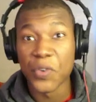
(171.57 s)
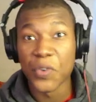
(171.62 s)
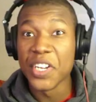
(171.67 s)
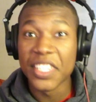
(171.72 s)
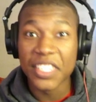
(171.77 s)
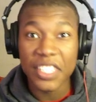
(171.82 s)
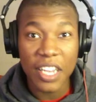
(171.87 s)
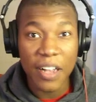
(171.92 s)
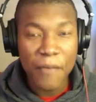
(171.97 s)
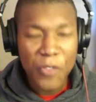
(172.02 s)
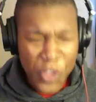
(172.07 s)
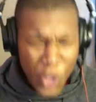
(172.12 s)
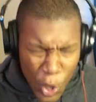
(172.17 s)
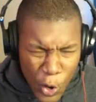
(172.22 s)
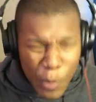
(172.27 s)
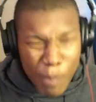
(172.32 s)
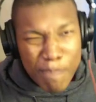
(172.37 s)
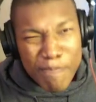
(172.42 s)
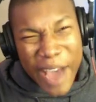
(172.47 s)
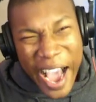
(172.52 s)
Frieza,
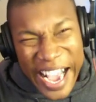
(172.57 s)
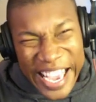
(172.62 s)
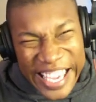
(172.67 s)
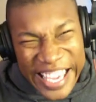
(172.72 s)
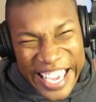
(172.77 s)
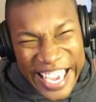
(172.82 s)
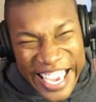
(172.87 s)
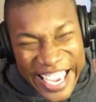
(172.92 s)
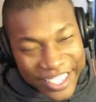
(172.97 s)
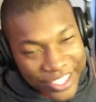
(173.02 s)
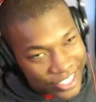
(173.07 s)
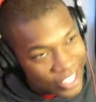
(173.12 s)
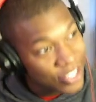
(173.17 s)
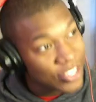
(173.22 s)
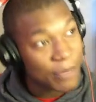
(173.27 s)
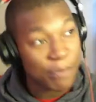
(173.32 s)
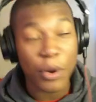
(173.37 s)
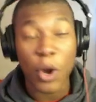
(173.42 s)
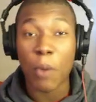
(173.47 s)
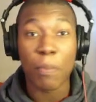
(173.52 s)
you monkeys,
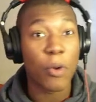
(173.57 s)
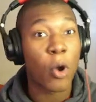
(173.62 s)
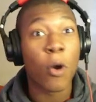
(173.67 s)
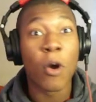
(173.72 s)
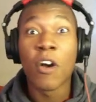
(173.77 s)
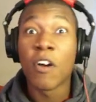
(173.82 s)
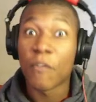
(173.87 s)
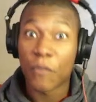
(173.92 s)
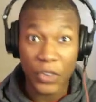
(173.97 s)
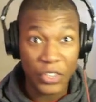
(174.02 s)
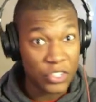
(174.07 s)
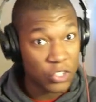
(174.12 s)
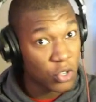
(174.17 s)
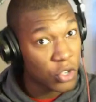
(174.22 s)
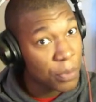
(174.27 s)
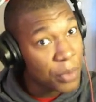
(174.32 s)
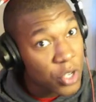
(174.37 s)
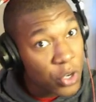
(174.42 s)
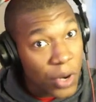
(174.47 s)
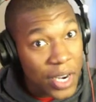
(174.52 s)
He's, bro, bro. Frieza's
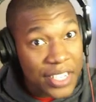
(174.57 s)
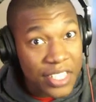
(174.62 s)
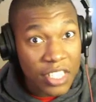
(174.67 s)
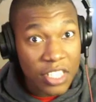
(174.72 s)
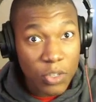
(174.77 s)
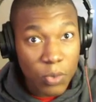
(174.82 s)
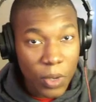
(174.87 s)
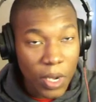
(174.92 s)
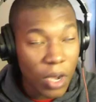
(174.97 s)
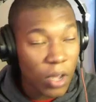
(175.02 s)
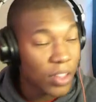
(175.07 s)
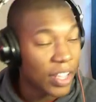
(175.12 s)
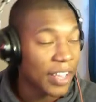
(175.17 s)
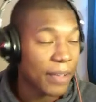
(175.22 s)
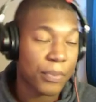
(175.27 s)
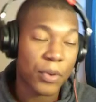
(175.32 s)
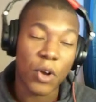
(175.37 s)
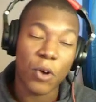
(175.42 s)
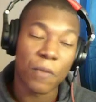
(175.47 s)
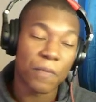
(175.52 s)
gonna be crazy as well.
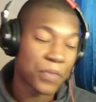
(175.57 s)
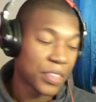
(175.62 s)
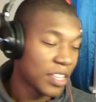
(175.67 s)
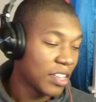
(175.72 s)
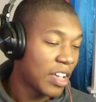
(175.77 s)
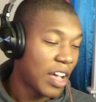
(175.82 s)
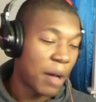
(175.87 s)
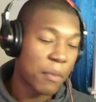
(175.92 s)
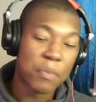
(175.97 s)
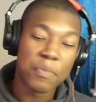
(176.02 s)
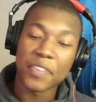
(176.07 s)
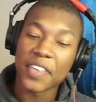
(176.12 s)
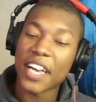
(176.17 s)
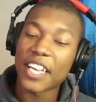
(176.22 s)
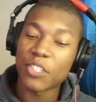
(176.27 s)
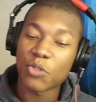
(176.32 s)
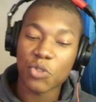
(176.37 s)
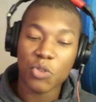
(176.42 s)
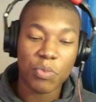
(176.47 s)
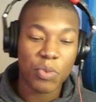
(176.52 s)
Like, bro, I'm gonna
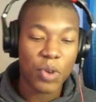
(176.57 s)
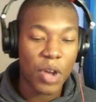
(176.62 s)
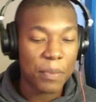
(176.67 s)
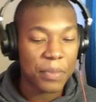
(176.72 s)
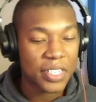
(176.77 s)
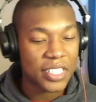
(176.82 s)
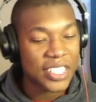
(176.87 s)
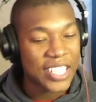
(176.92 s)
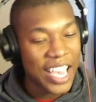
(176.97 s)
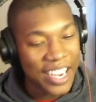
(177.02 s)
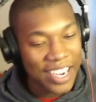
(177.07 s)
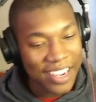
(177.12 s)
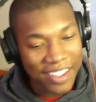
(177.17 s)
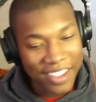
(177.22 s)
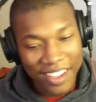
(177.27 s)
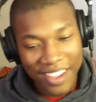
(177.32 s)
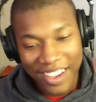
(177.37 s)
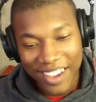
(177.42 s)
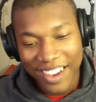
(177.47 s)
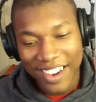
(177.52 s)
be honest with you, bro. I'm
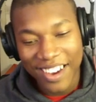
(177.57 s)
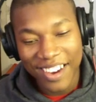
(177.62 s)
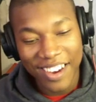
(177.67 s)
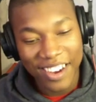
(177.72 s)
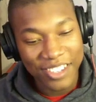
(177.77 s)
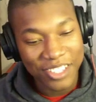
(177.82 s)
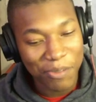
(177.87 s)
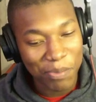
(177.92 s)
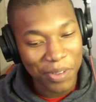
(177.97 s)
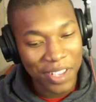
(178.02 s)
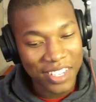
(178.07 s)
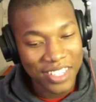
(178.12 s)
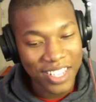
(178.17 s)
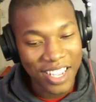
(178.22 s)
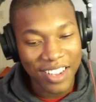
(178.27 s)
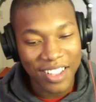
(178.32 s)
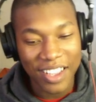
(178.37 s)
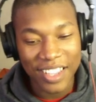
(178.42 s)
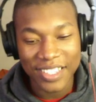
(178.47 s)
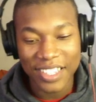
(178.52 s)
excited uh, to play
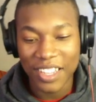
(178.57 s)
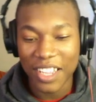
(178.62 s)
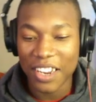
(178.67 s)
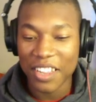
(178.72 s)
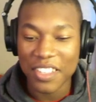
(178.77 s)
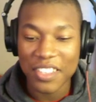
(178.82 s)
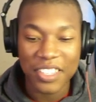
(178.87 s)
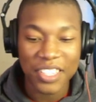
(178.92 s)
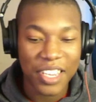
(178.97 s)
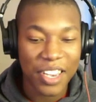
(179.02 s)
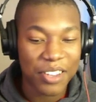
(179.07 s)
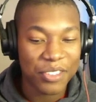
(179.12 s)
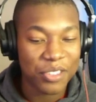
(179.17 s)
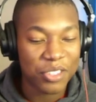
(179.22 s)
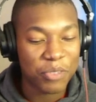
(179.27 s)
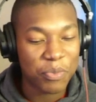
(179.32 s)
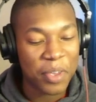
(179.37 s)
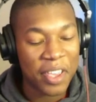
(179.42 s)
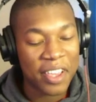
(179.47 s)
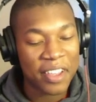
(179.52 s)
as, lot, as a lot of these
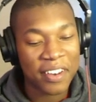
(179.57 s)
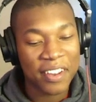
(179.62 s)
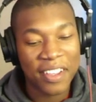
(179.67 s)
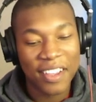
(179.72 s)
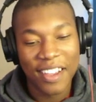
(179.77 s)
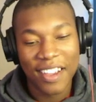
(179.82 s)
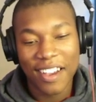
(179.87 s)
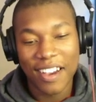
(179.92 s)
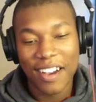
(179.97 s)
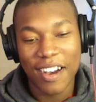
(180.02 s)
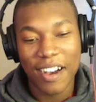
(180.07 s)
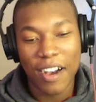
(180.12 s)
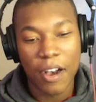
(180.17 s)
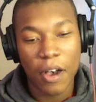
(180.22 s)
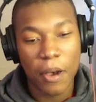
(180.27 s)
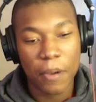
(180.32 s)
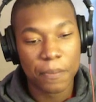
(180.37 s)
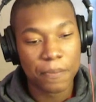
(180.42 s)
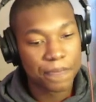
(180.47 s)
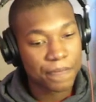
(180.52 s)
characters, man.
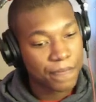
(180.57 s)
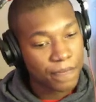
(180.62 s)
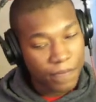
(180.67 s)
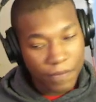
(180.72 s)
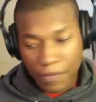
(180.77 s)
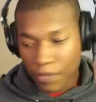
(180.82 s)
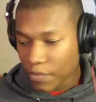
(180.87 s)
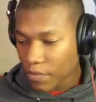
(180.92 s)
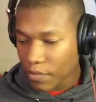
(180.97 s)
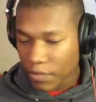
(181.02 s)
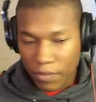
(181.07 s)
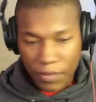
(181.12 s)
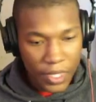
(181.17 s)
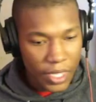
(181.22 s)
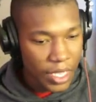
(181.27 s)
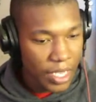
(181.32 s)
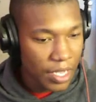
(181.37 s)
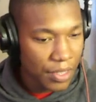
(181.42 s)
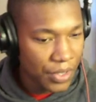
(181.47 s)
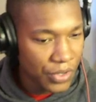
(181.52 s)
Um,
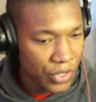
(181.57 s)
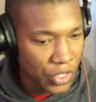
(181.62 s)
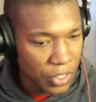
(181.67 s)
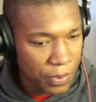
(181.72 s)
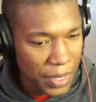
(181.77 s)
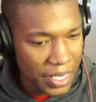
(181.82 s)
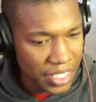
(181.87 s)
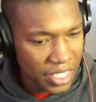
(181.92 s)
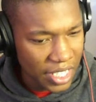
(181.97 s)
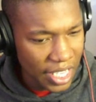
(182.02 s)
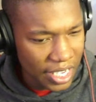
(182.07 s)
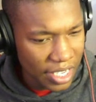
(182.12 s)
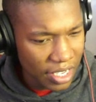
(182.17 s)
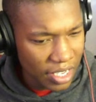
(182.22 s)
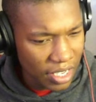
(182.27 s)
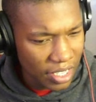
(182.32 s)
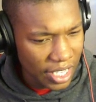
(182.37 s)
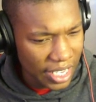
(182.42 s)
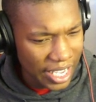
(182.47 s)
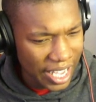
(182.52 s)
this is basically
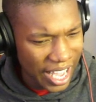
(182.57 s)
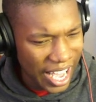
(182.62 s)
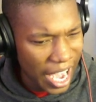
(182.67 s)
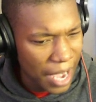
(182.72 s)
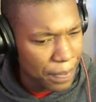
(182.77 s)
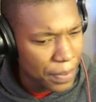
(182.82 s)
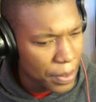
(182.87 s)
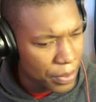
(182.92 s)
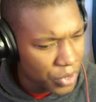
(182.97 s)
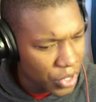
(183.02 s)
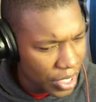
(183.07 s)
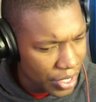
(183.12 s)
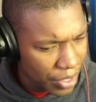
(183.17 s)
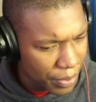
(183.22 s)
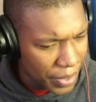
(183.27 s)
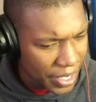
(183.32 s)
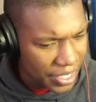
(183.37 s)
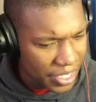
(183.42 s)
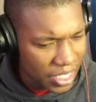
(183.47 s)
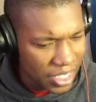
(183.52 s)
like a like a hype up
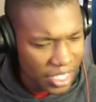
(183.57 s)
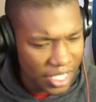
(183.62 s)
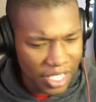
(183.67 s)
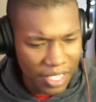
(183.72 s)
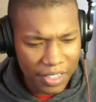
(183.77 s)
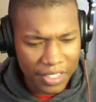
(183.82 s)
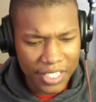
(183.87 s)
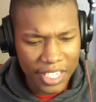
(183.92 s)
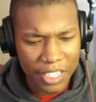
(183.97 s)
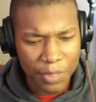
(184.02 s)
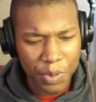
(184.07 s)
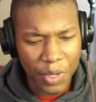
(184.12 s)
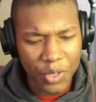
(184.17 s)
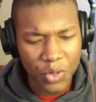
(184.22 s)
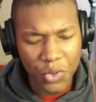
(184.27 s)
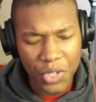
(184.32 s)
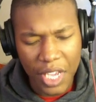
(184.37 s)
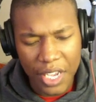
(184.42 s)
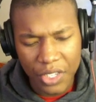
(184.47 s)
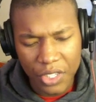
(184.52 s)
trailer. Basically, it says
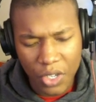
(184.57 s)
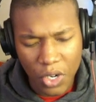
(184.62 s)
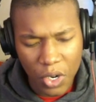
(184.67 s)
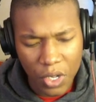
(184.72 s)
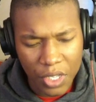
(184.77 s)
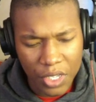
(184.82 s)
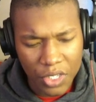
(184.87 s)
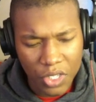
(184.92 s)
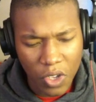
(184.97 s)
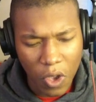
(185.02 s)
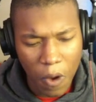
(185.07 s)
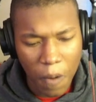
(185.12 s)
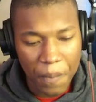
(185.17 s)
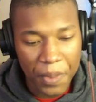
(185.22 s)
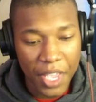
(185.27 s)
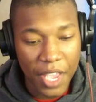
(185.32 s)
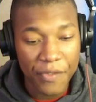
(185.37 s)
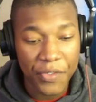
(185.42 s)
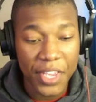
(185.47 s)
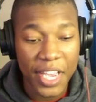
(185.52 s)
play three days early.
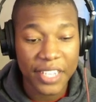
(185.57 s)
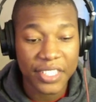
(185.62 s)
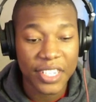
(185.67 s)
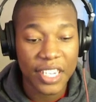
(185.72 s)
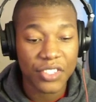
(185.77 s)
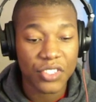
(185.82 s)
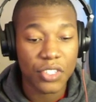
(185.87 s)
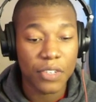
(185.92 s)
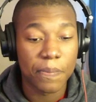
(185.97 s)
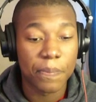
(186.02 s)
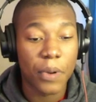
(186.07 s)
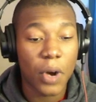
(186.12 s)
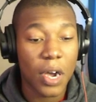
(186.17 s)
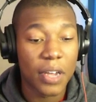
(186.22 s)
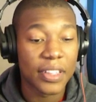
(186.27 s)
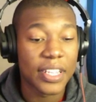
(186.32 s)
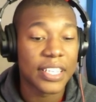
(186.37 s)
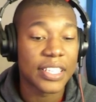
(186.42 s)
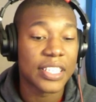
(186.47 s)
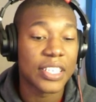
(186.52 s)
So if you guys actually
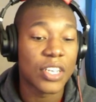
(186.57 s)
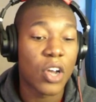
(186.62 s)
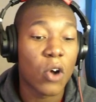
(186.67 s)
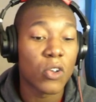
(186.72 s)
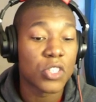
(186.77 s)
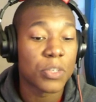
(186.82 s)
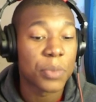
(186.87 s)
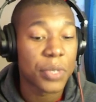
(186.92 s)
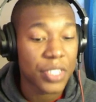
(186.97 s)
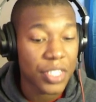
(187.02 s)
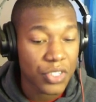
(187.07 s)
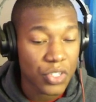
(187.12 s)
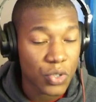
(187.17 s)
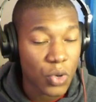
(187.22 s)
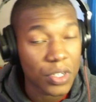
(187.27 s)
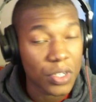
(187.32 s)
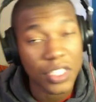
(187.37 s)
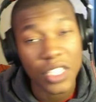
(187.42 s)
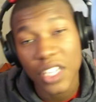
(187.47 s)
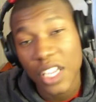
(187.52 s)
bought like the Ultimate
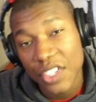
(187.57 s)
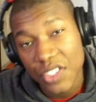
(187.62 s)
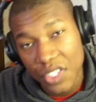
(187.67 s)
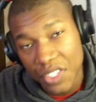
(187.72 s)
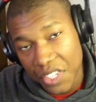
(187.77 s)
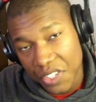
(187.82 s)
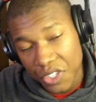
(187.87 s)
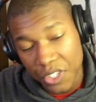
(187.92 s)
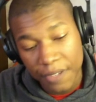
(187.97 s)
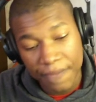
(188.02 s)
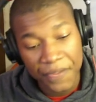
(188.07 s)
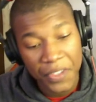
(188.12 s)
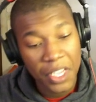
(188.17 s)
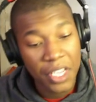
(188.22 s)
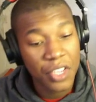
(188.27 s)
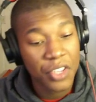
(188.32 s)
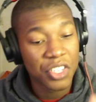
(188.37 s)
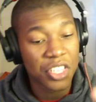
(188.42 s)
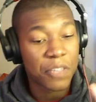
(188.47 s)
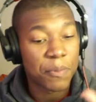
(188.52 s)
Edition or Deluxe Edition,
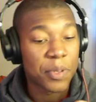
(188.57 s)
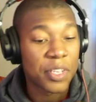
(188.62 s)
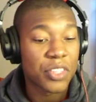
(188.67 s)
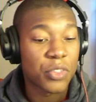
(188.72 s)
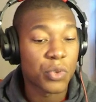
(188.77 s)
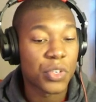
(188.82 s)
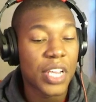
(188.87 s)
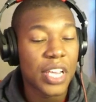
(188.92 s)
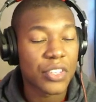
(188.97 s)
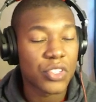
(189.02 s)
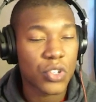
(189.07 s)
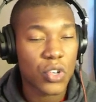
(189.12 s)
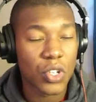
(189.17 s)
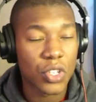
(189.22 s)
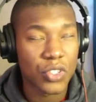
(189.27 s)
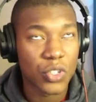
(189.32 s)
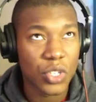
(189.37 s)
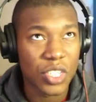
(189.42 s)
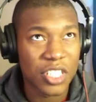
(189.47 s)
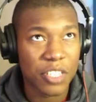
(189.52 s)
you get to play three days
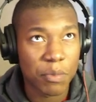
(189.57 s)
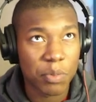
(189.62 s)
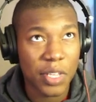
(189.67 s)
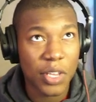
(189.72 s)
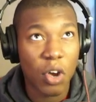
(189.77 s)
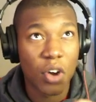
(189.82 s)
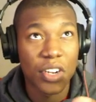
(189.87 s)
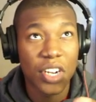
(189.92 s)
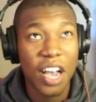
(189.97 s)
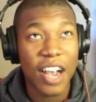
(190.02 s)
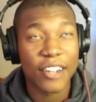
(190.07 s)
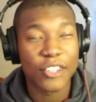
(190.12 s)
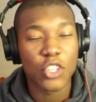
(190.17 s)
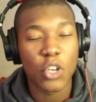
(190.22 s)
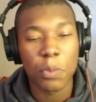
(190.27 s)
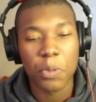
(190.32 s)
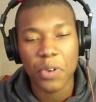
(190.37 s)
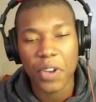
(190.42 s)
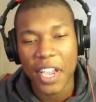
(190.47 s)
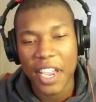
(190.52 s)
early. So you get to play on
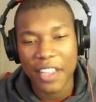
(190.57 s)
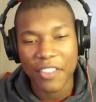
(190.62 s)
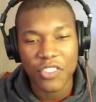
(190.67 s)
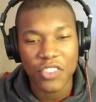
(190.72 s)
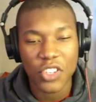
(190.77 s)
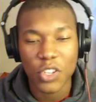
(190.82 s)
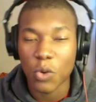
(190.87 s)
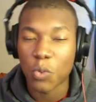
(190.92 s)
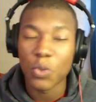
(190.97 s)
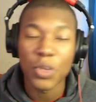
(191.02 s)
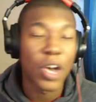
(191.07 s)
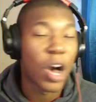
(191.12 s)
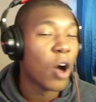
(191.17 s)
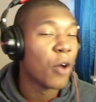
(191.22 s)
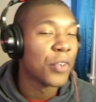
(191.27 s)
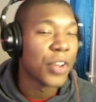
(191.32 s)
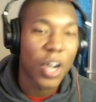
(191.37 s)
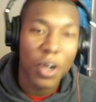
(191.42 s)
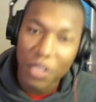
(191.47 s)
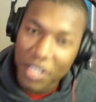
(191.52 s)
October eighth. So we
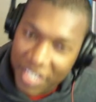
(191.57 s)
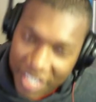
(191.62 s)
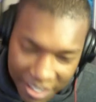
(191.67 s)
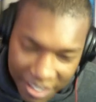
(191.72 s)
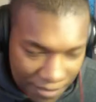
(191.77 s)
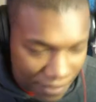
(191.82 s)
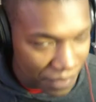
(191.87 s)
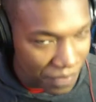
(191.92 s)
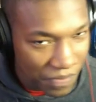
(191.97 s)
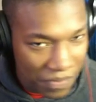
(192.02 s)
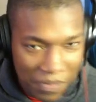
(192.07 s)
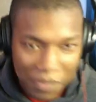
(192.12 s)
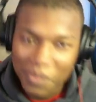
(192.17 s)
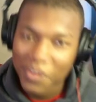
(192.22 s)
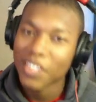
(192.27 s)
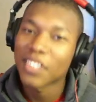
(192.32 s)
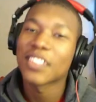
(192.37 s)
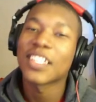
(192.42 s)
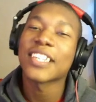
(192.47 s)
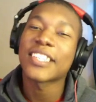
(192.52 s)
all know. Listen,
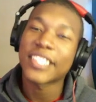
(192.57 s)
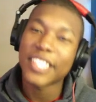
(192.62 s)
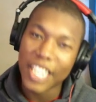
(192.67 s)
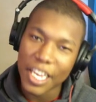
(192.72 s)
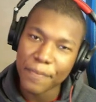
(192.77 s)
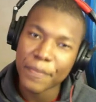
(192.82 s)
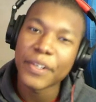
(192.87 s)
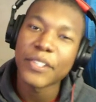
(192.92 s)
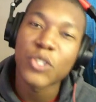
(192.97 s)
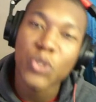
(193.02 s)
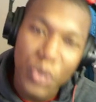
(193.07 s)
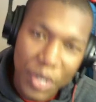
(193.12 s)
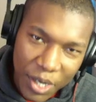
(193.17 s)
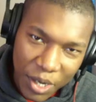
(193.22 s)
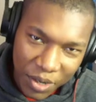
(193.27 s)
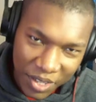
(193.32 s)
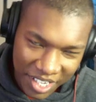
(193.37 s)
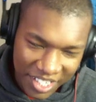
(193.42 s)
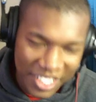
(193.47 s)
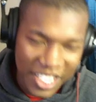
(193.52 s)
let's keep it
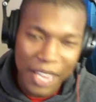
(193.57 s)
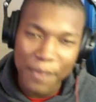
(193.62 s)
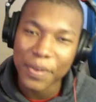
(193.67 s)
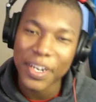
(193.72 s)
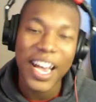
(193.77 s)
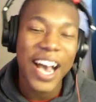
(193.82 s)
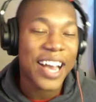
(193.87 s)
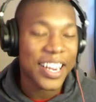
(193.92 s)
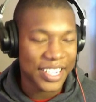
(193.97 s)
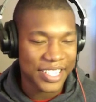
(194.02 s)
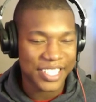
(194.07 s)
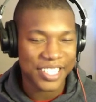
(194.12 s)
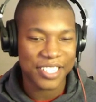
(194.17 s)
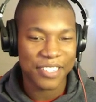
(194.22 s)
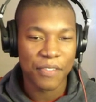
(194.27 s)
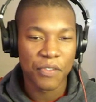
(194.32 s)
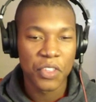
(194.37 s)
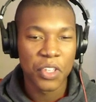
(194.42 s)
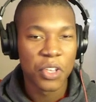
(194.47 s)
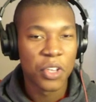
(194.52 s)
real. Let's keep it
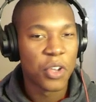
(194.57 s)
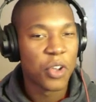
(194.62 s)
honest.